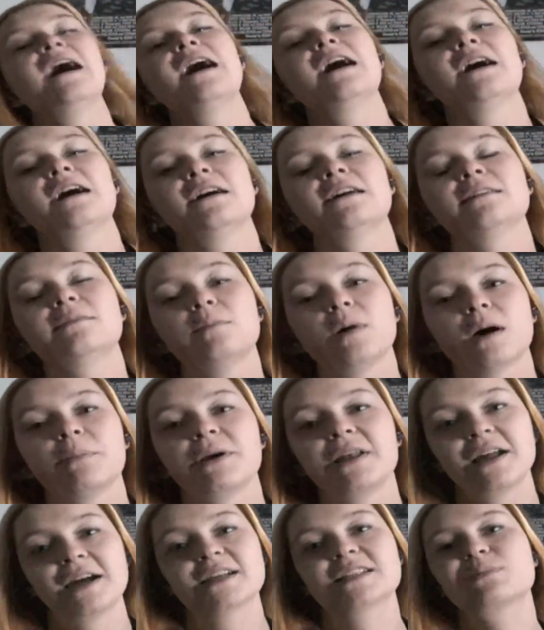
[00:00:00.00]
On
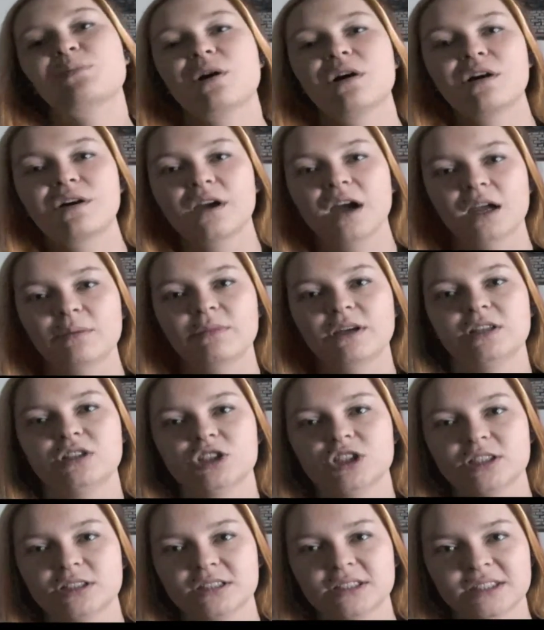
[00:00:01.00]
my last vlog, I
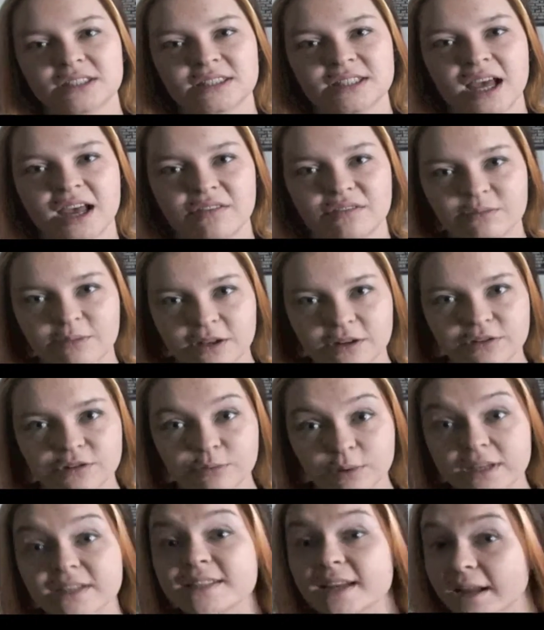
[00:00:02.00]
mentioned Heavy
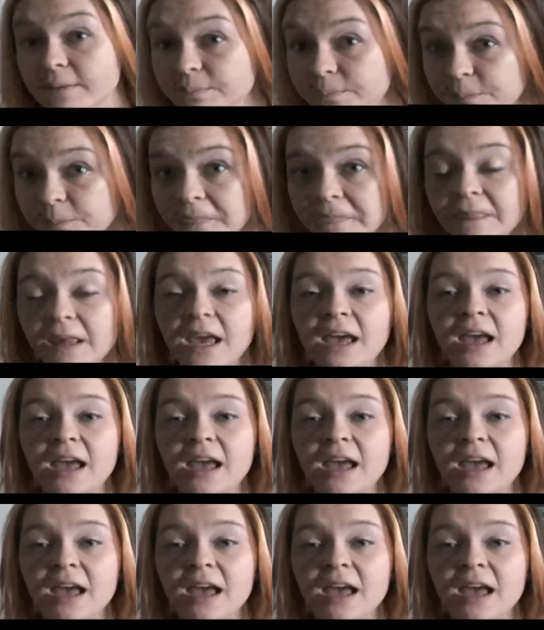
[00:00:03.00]
Metal 2010.